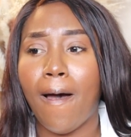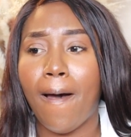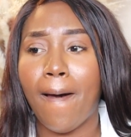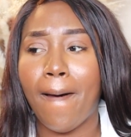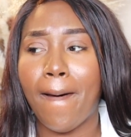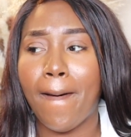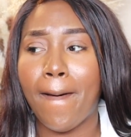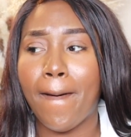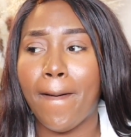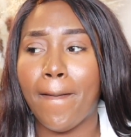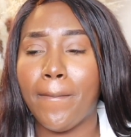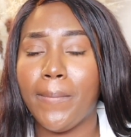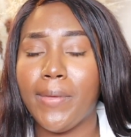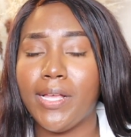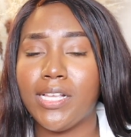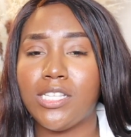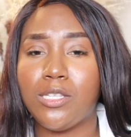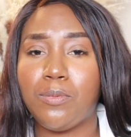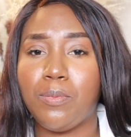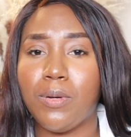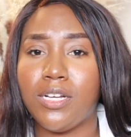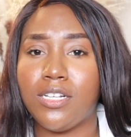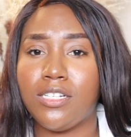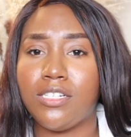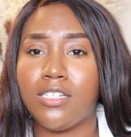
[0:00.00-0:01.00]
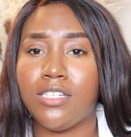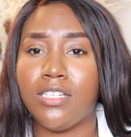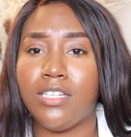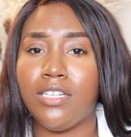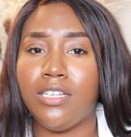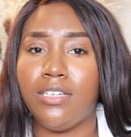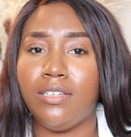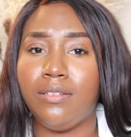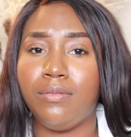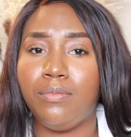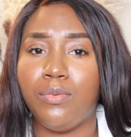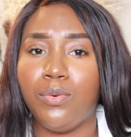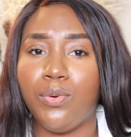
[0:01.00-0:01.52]

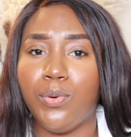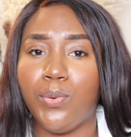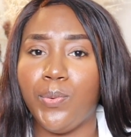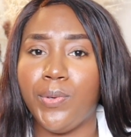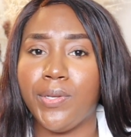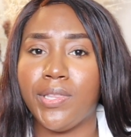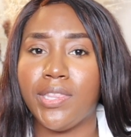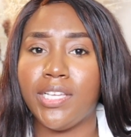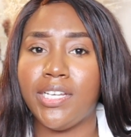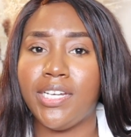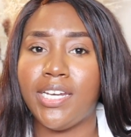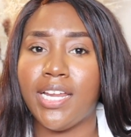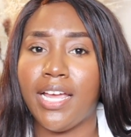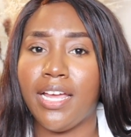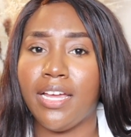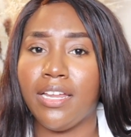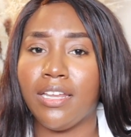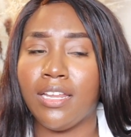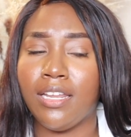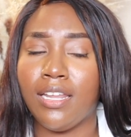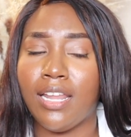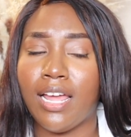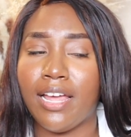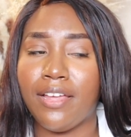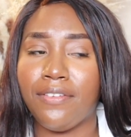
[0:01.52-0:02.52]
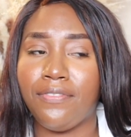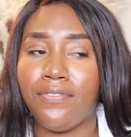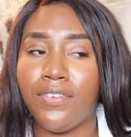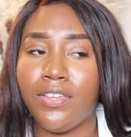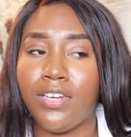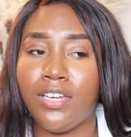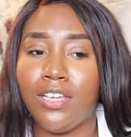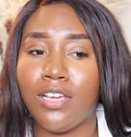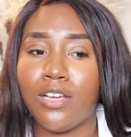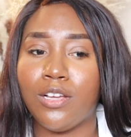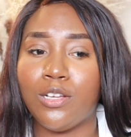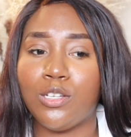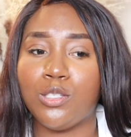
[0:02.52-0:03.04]
especially with the day in the life
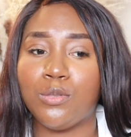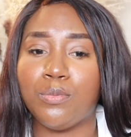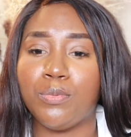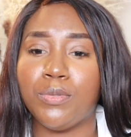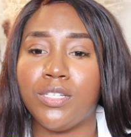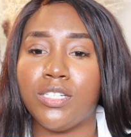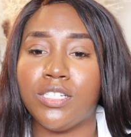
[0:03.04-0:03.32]
videos,